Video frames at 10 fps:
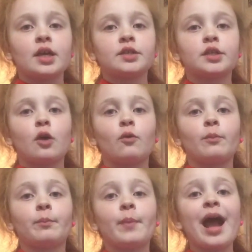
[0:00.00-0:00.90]
So
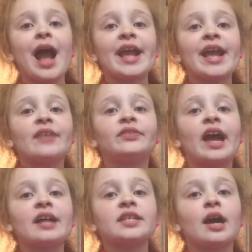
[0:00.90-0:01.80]
bye,
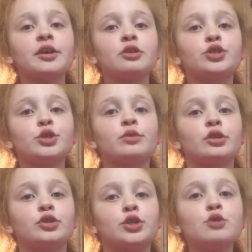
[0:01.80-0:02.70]
that's how you do
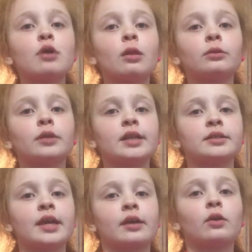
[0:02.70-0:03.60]
the two-colored line
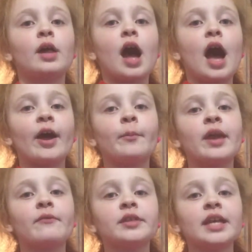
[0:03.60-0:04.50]
cycle. I hope
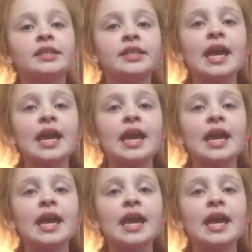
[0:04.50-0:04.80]
you have a nice